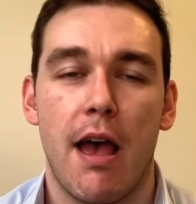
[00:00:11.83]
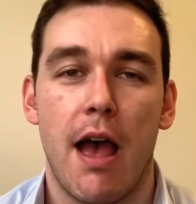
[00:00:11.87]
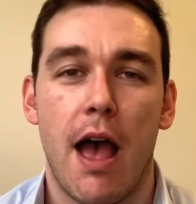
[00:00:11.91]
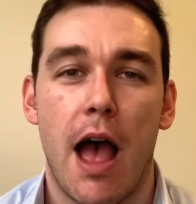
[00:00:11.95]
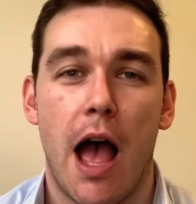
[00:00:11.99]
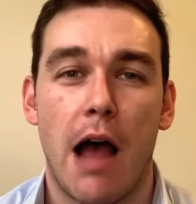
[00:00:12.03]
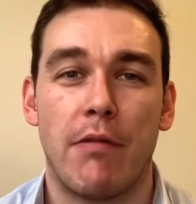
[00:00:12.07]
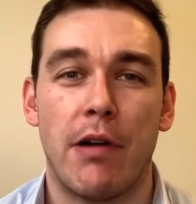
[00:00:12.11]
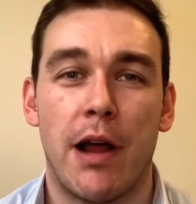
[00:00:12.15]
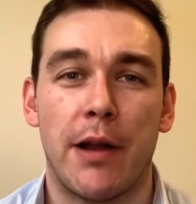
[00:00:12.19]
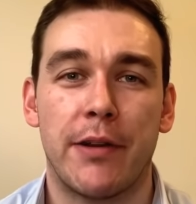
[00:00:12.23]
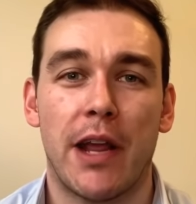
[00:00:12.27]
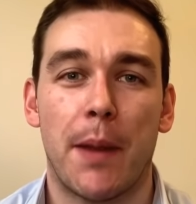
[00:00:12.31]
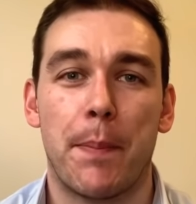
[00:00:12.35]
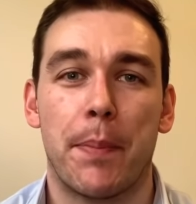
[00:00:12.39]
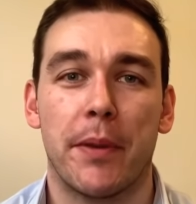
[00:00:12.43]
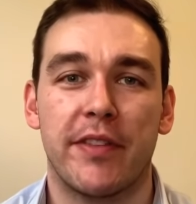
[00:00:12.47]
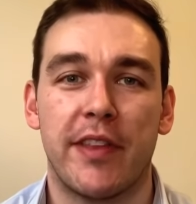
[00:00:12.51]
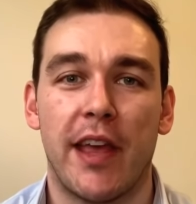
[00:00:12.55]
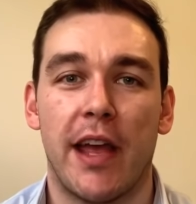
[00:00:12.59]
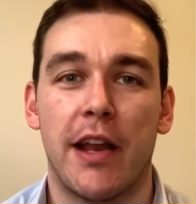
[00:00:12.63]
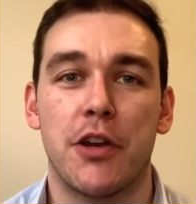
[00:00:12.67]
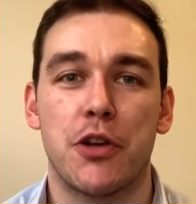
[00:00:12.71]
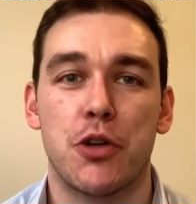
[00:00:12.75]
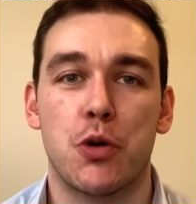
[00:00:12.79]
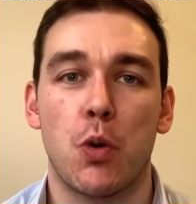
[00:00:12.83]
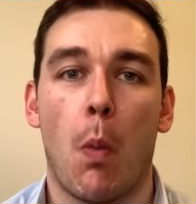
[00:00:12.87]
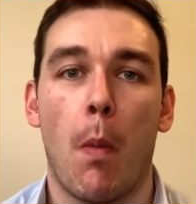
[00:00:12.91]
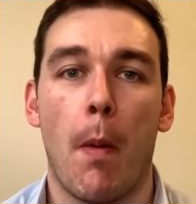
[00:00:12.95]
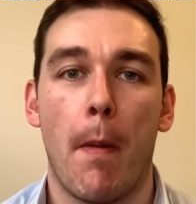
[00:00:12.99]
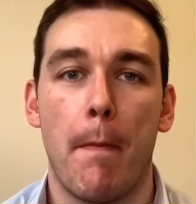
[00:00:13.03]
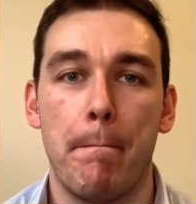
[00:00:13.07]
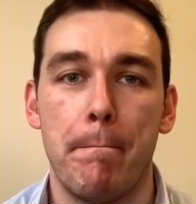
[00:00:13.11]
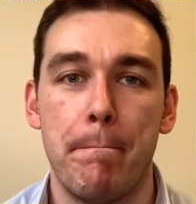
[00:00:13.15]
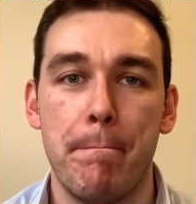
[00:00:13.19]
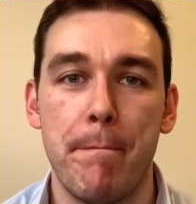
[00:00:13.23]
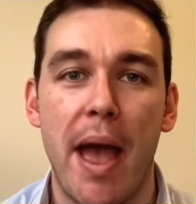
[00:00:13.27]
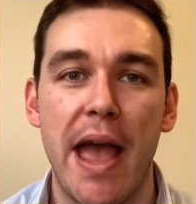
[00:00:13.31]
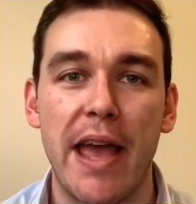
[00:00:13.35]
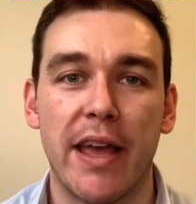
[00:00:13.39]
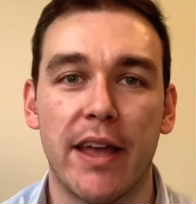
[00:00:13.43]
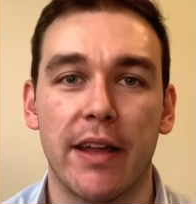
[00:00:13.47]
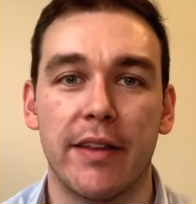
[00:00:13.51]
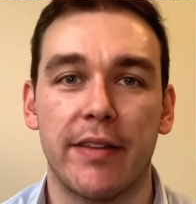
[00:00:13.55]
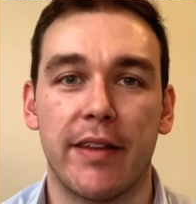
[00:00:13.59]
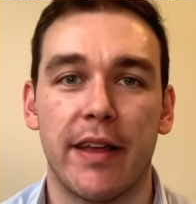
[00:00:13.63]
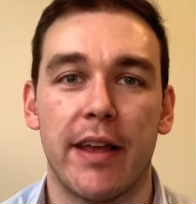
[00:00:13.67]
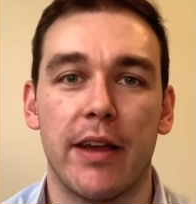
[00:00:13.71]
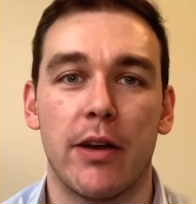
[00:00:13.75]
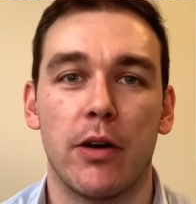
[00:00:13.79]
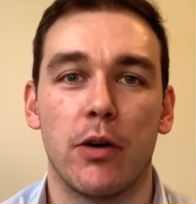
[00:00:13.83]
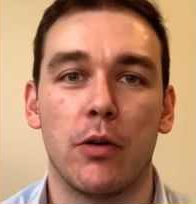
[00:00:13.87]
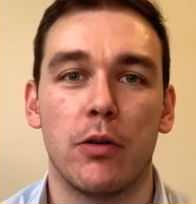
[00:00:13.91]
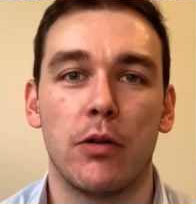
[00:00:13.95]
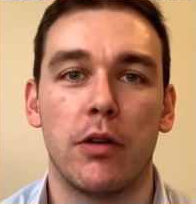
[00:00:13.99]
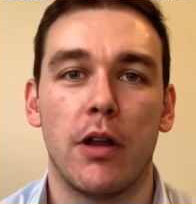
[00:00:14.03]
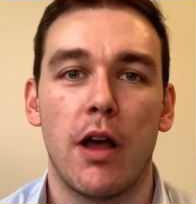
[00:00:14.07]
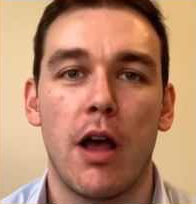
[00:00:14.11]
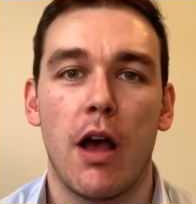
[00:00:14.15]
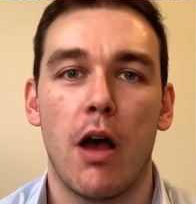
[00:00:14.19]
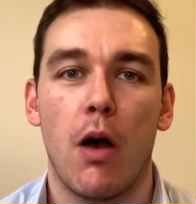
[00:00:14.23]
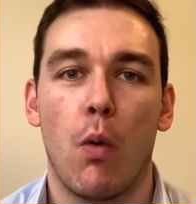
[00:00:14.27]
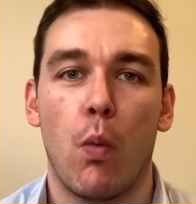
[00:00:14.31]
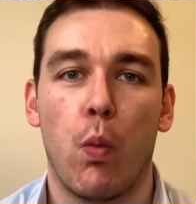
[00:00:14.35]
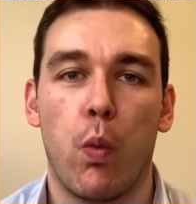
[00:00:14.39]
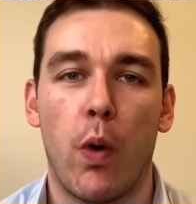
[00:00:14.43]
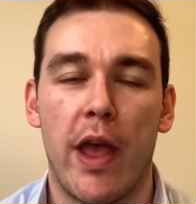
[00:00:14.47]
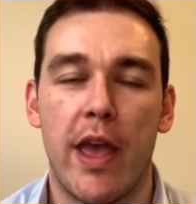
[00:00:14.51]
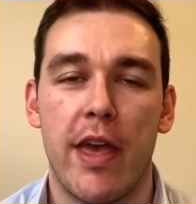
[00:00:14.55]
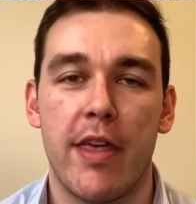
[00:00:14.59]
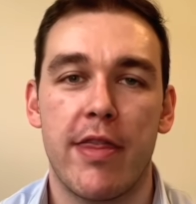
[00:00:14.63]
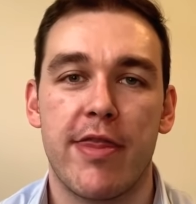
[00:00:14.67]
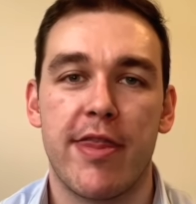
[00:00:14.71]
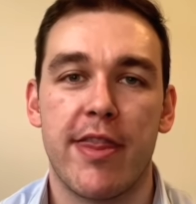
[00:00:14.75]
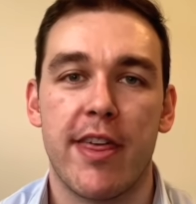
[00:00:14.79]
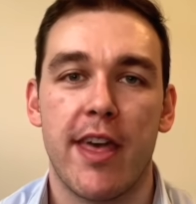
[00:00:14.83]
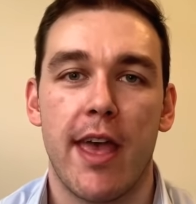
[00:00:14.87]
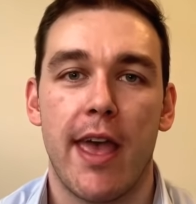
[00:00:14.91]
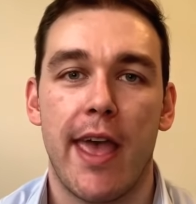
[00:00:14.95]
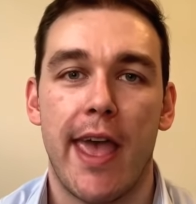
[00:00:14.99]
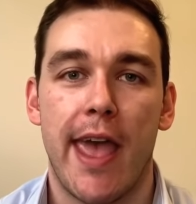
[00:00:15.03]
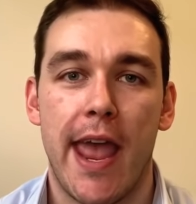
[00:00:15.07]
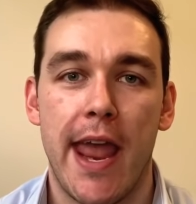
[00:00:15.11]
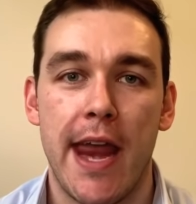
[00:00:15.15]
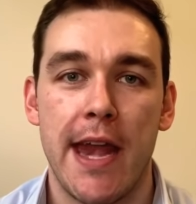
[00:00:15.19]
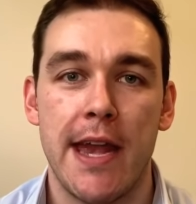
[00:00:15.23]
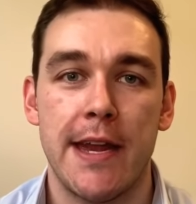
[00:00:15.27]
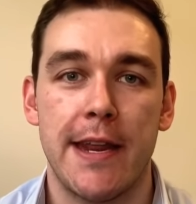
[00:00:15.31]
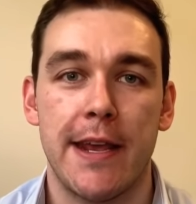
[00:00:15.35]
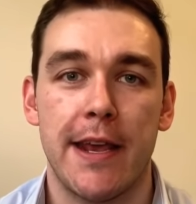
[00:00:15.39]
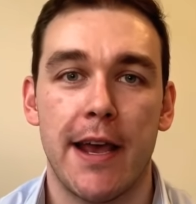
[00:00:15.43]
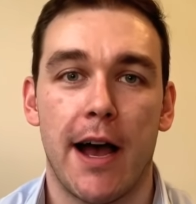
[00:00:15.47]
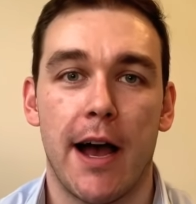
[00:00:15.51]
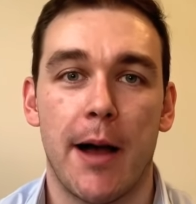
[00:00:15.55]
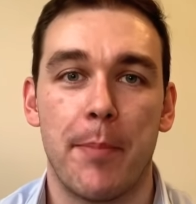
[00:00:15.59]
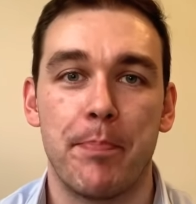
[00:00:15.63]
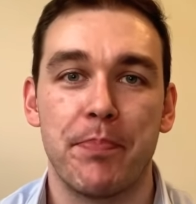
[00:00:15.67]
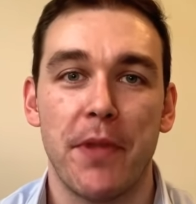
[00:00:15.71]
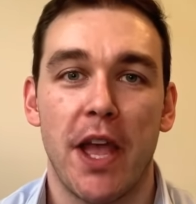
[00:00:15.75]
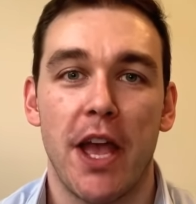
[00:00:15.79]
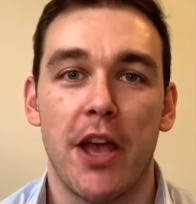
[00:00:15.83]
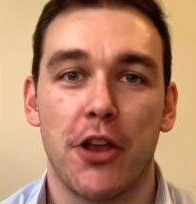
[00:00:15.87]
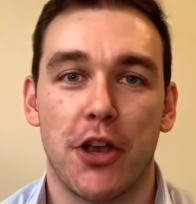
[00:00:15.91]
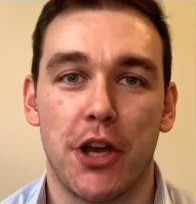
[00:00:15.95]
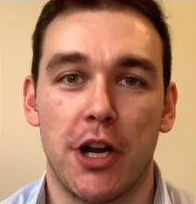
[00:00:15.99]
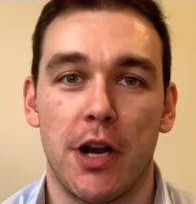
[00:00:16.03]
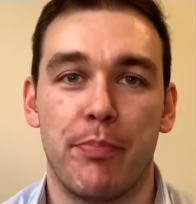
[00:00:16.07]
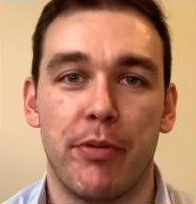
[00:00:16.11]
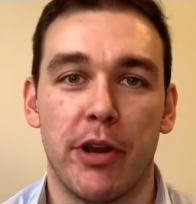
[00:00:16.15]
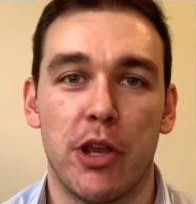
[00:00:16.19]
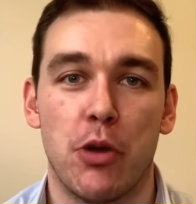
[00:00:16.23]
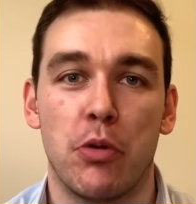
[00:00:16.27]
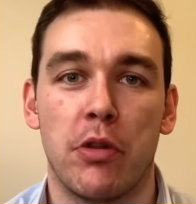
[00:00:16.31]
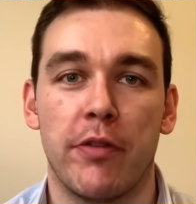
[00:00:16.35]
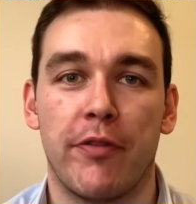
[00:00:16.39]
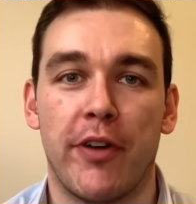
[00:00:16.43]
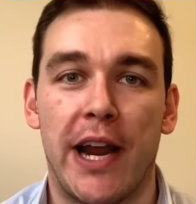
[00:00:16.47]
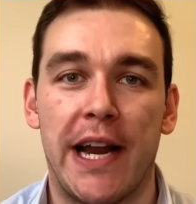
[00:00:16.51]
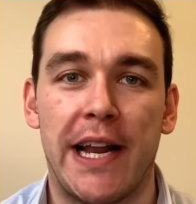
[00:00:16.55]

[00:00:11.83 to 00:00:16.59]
around a potential mega deal with India. Going to bring you the very